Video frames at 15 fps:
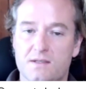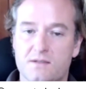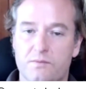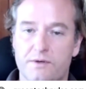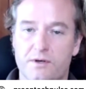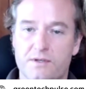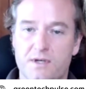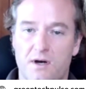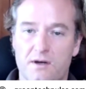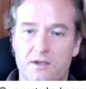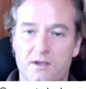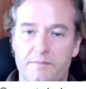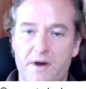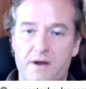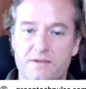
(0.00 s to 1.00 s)
when you're talking
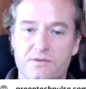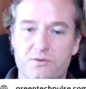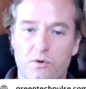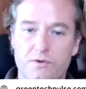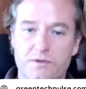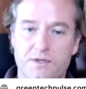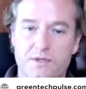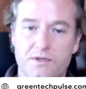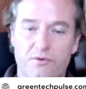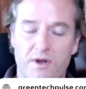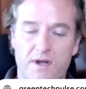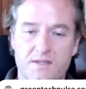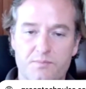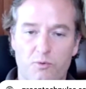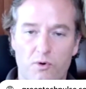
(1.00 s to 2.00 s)
about storage and
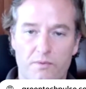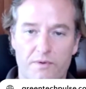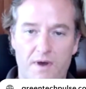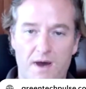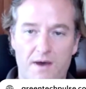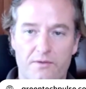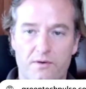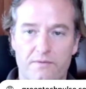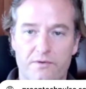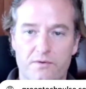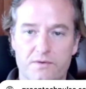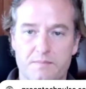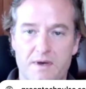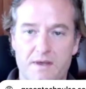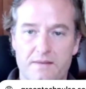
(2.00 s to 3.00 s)
transport with either of those
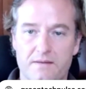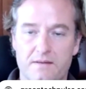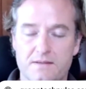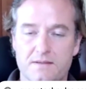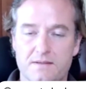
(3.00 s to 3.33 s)
methods.